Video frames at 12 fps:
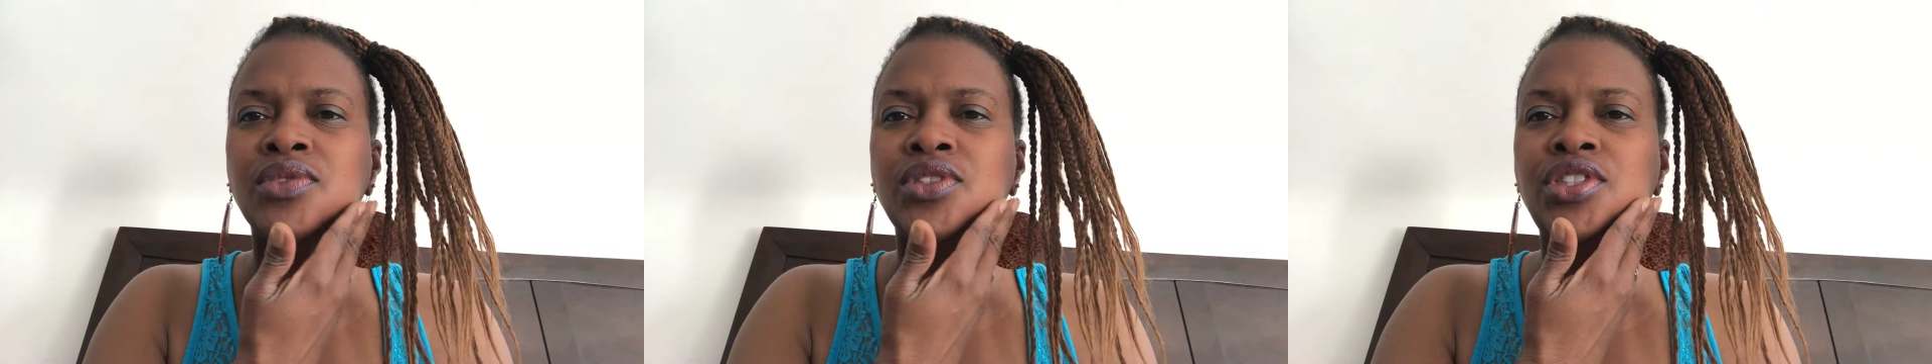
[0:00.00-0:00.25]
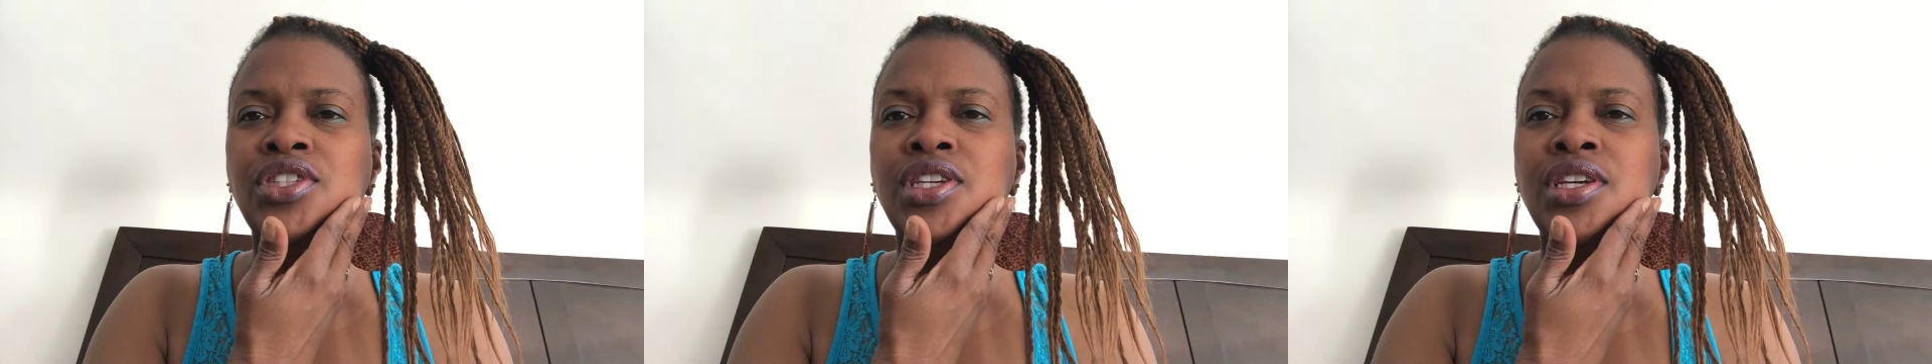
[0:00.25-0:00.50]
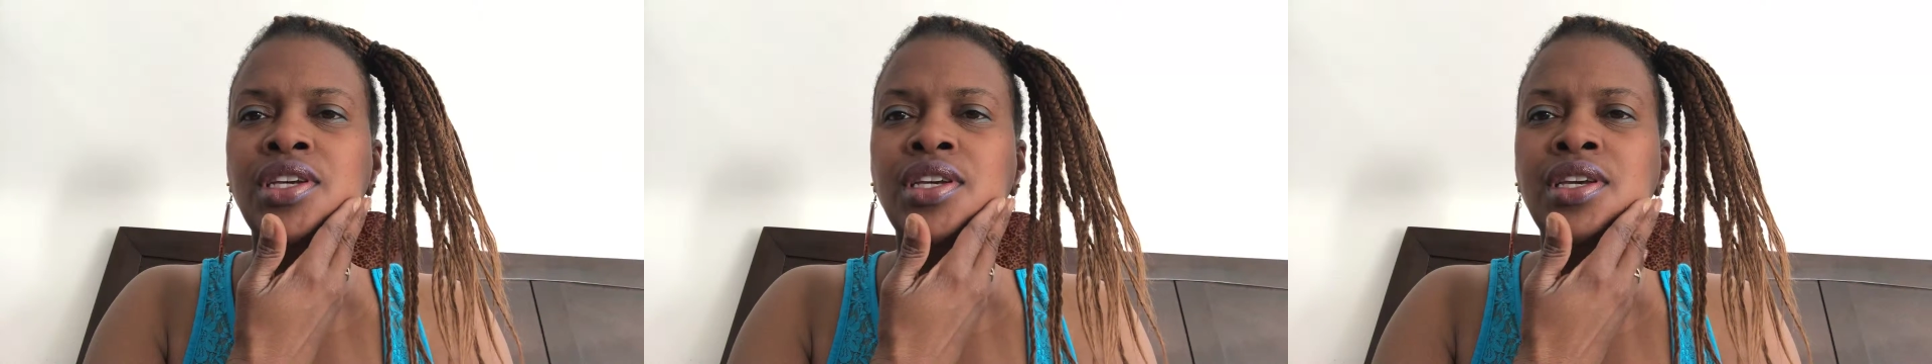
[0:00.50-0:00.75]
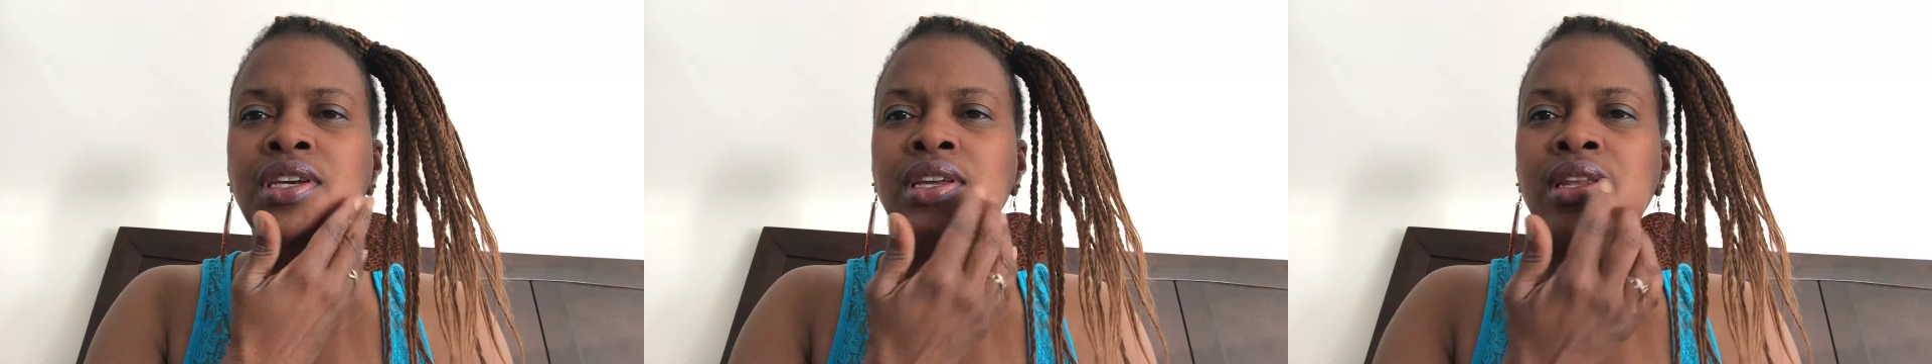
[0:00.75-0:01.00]

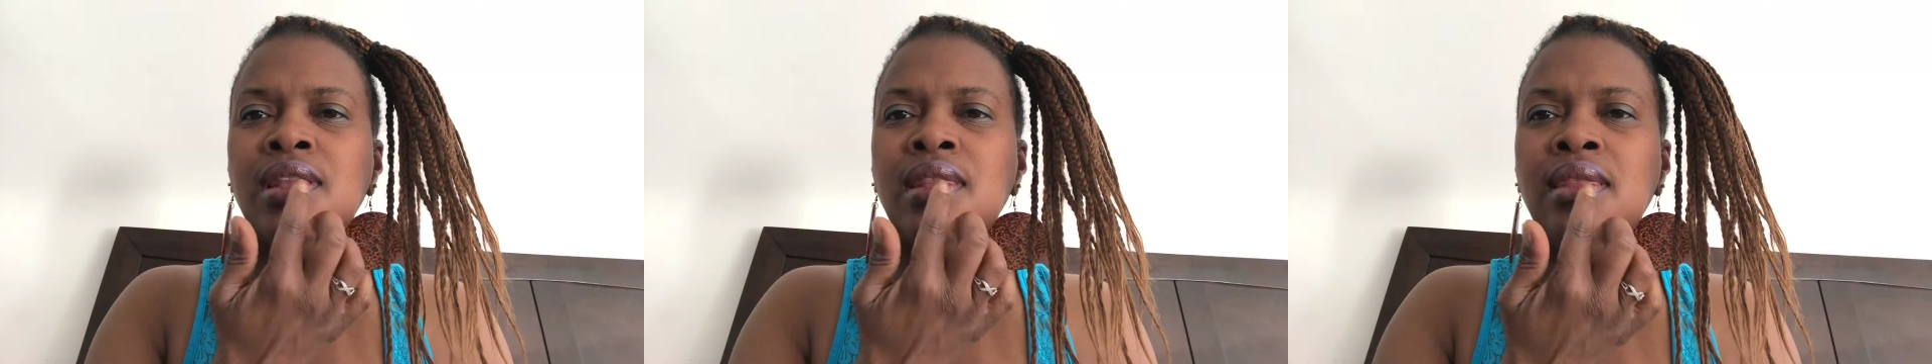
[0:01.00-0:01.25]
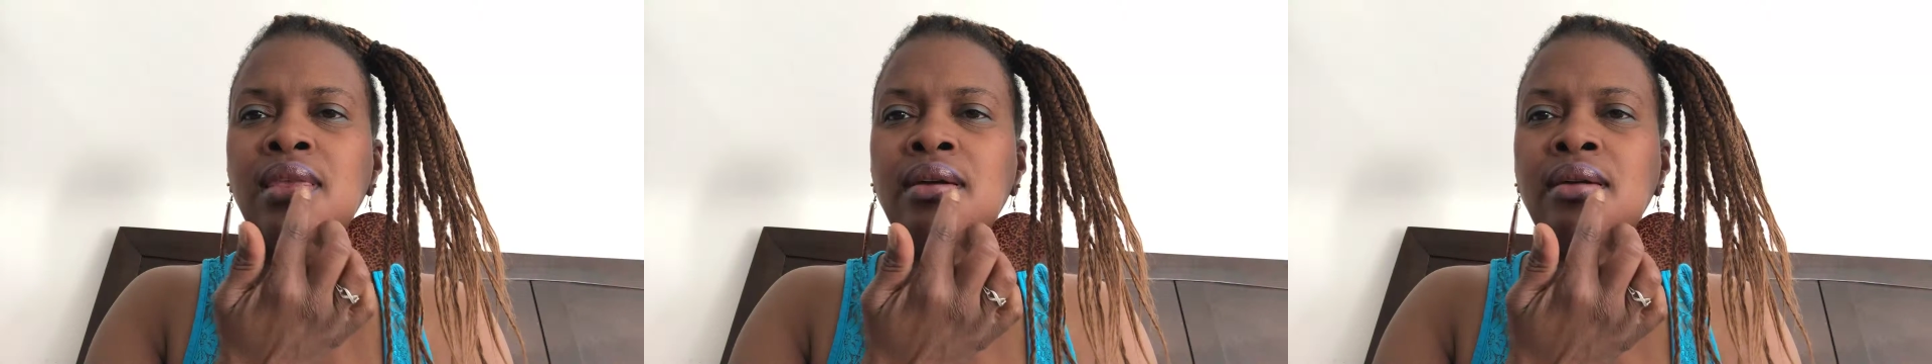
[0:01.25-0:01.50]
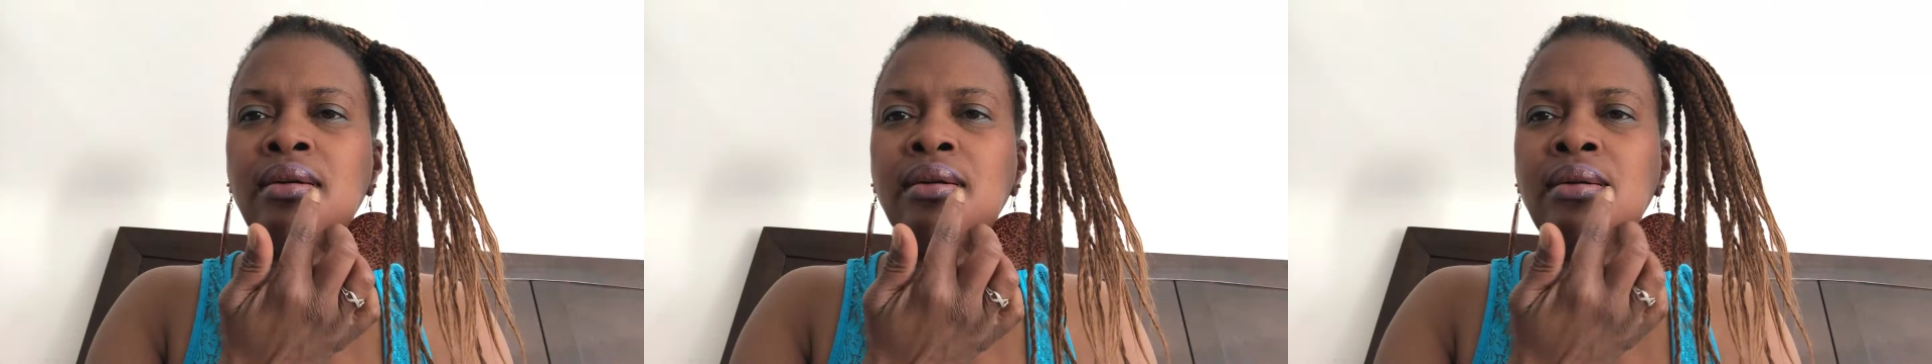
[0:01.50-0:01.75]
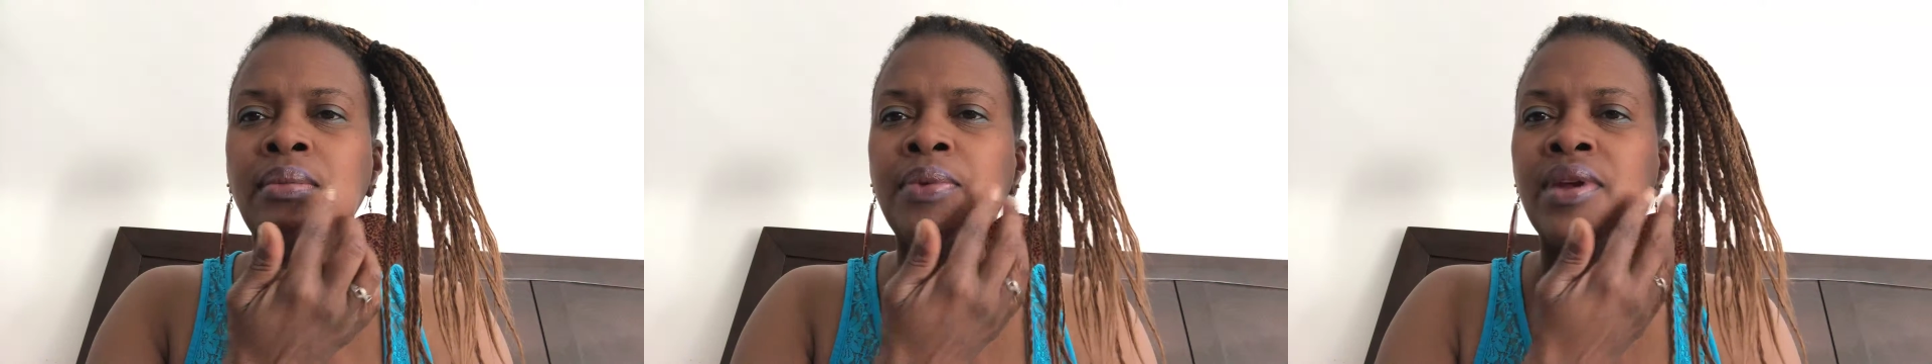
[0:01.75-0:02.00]
cheek and
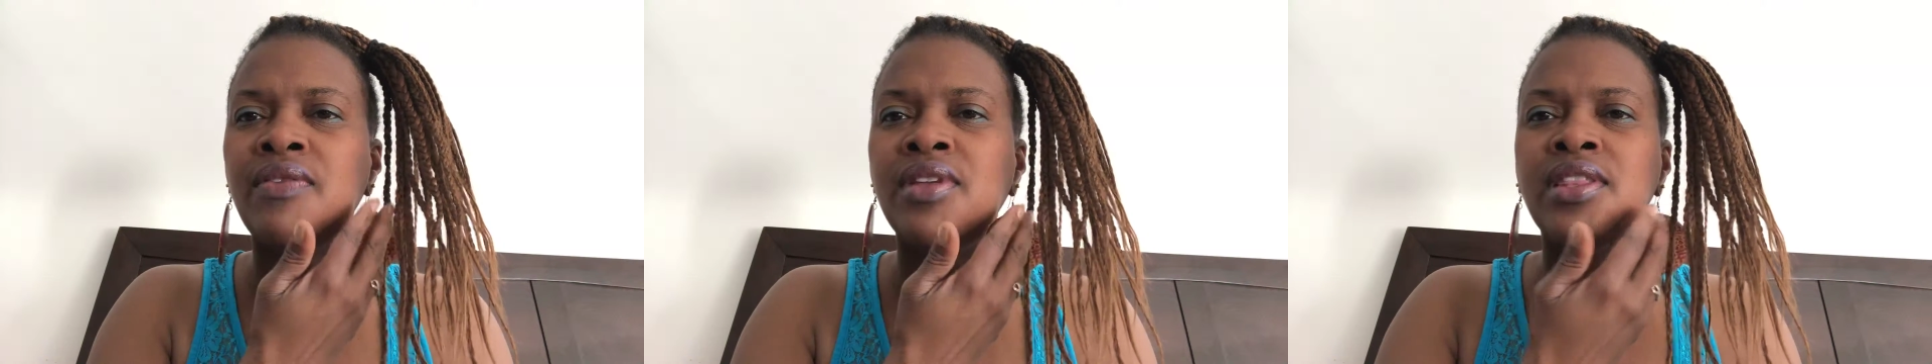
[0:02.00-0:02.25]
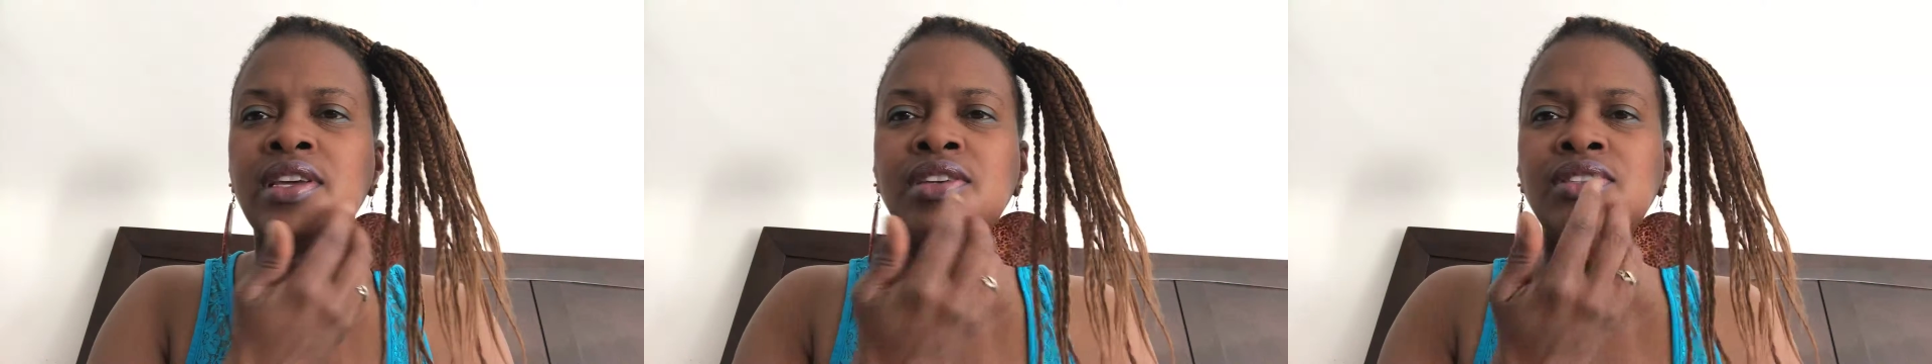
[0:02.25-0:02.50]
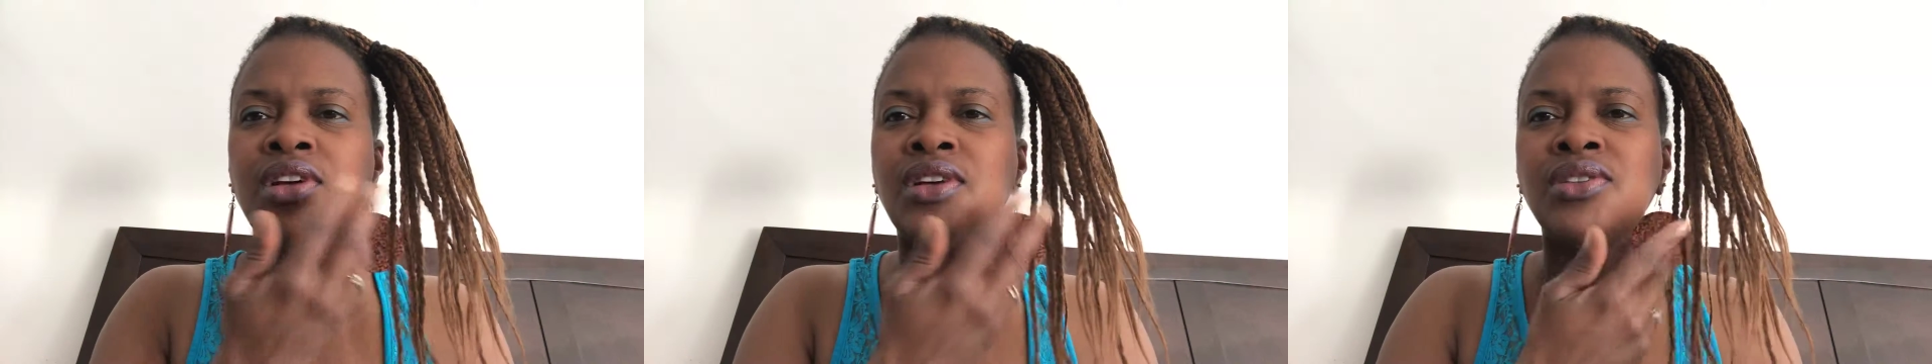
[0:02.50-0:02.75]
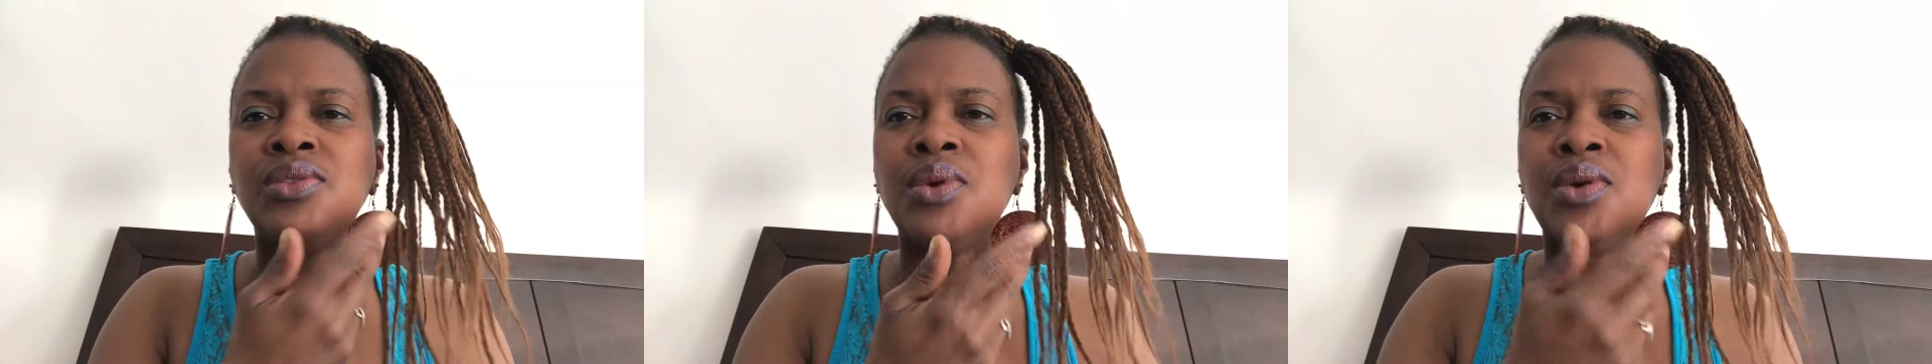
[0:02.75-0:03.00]
lip and everything is all
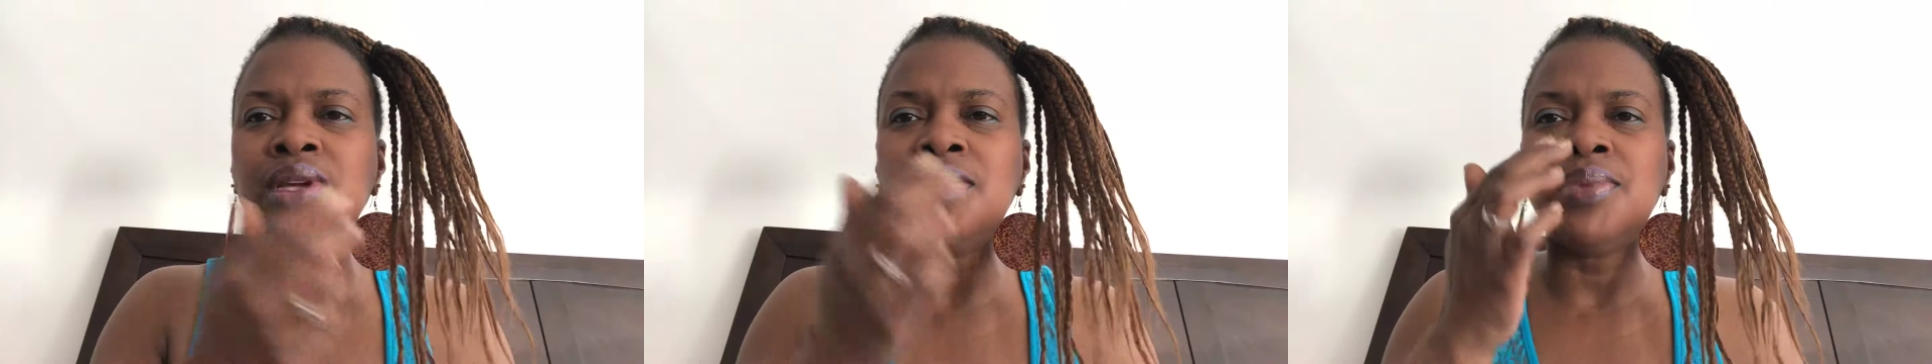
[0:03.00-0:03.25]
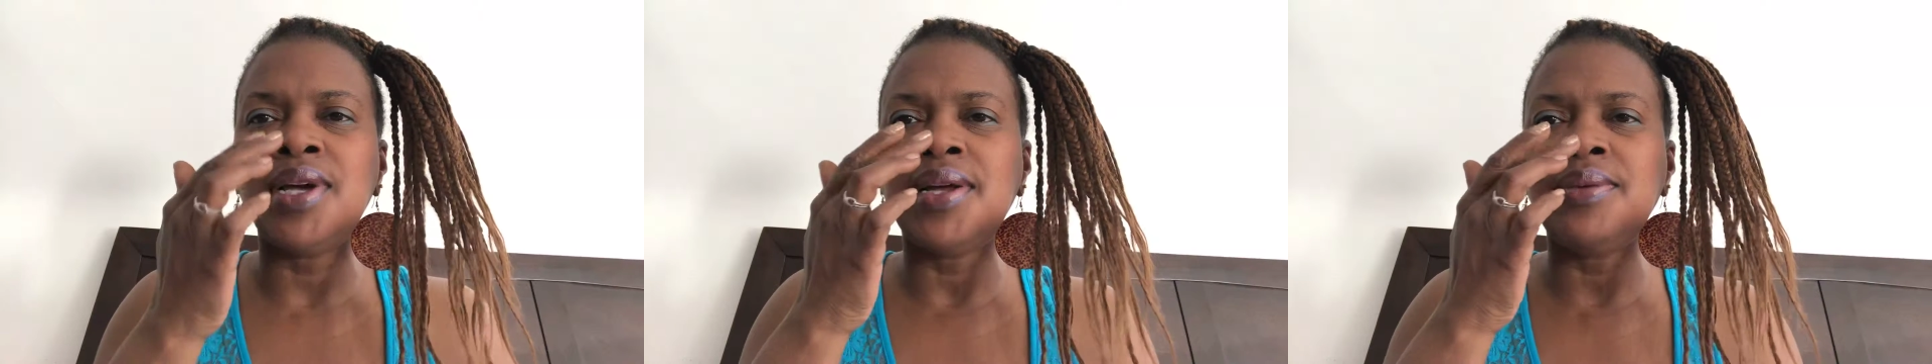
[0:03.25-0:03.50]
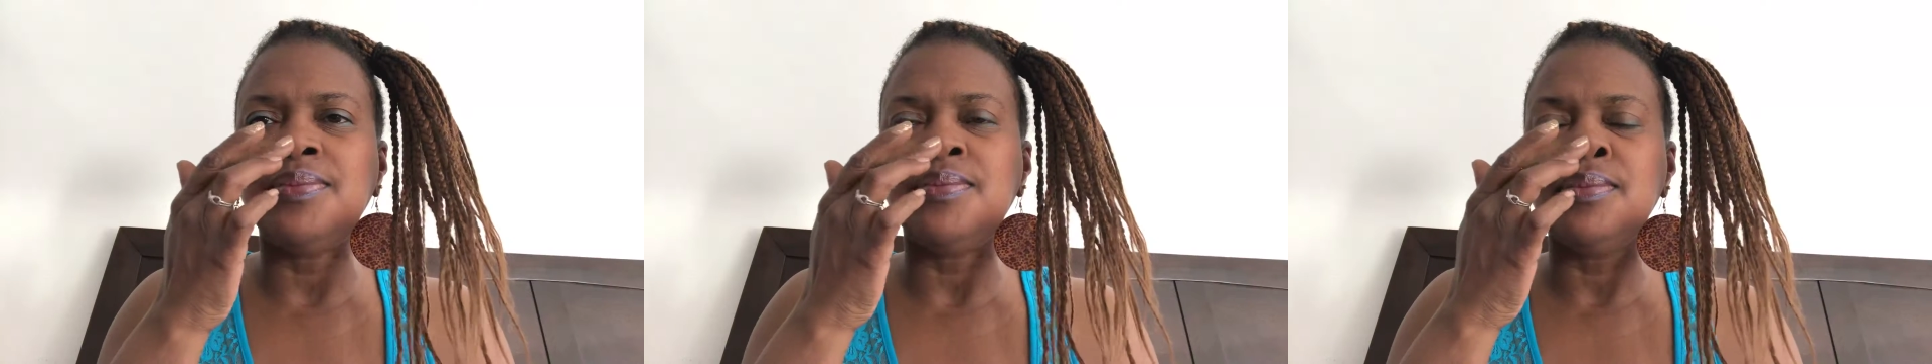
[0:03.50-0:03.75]
swollen, but